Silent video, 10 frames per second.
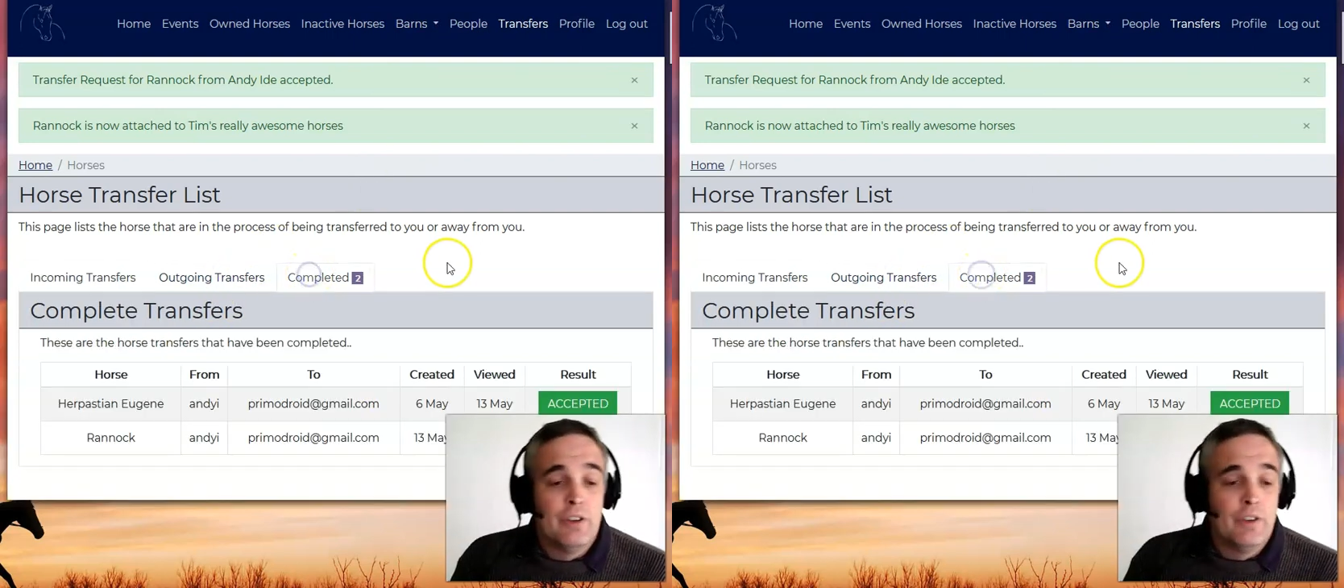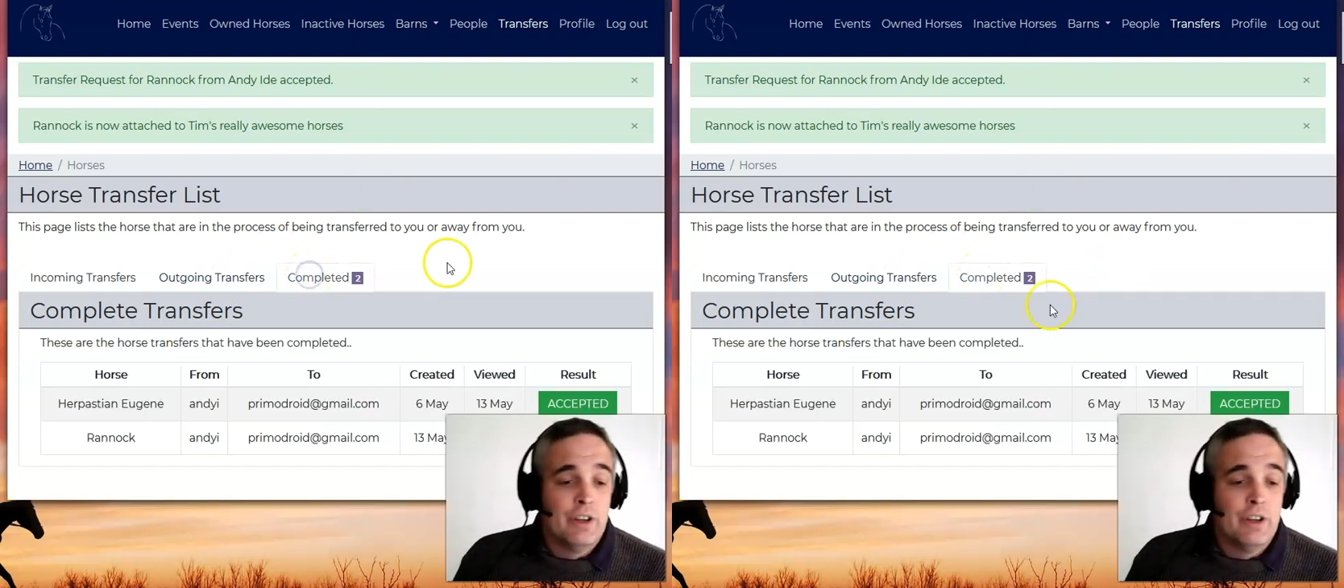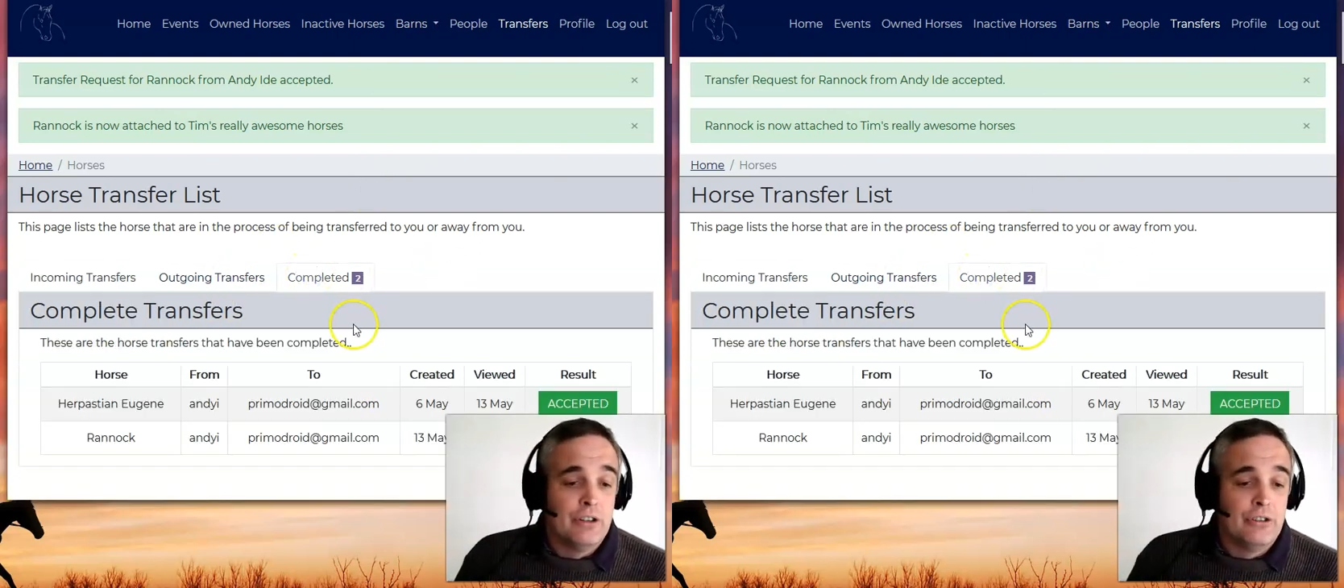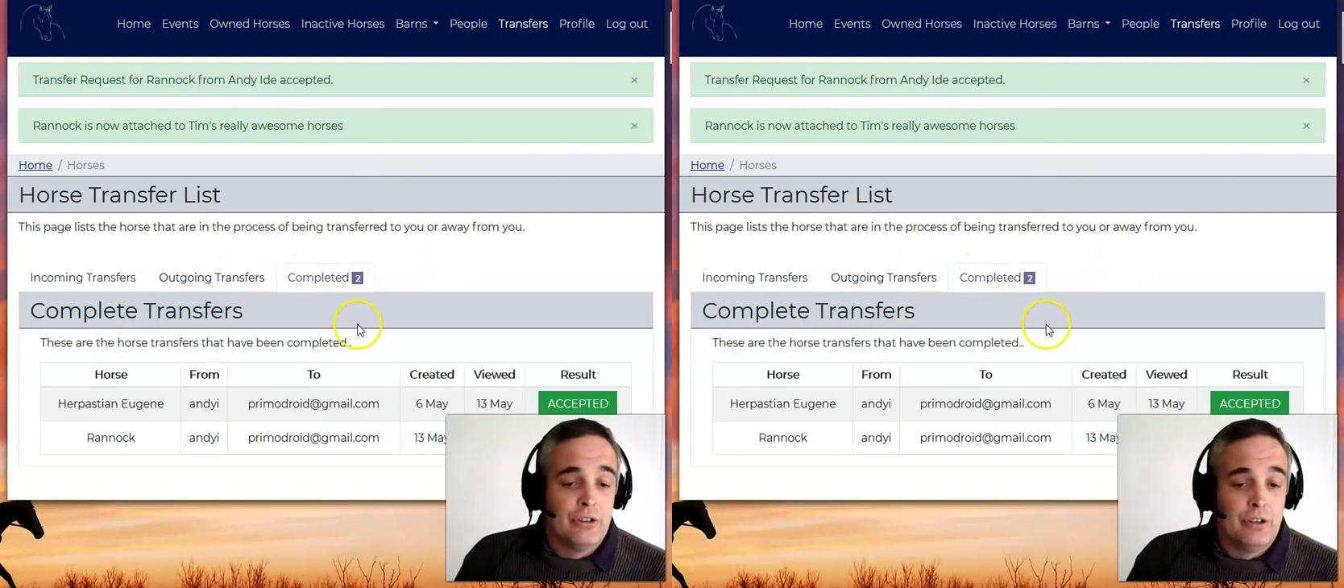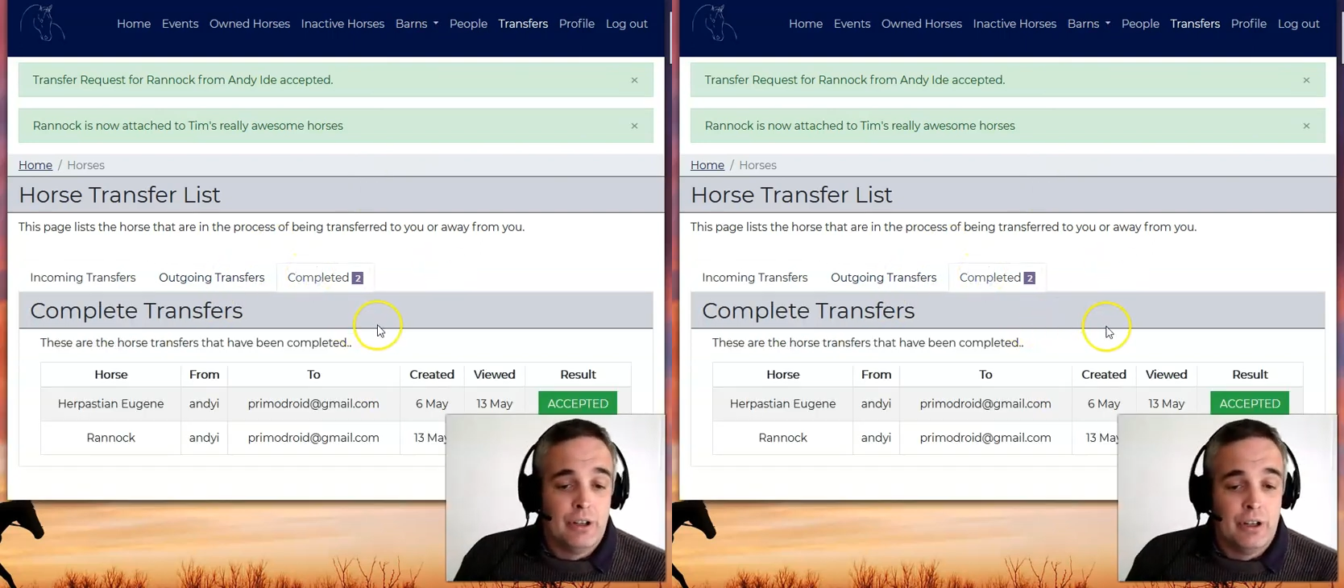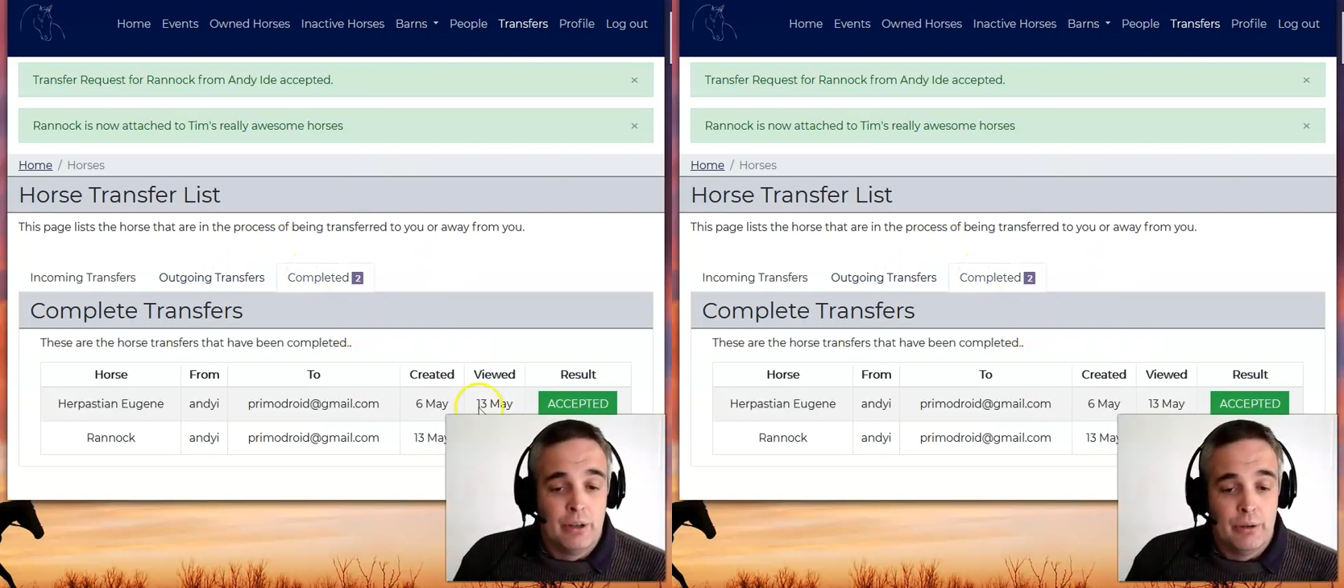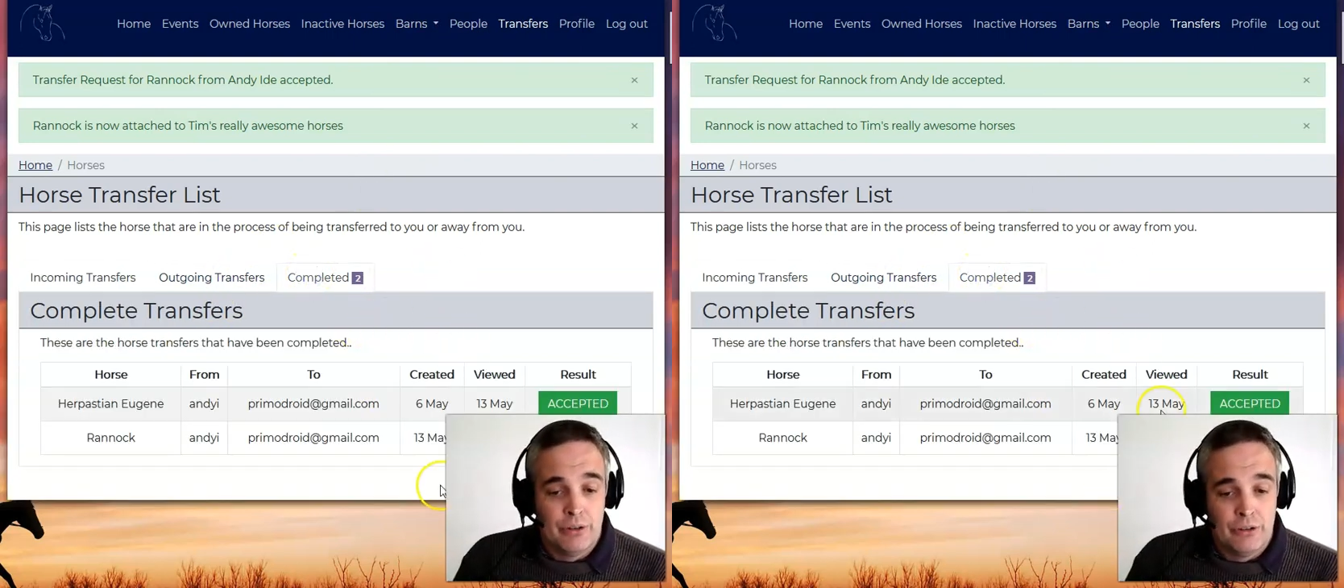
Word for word: that there's uh,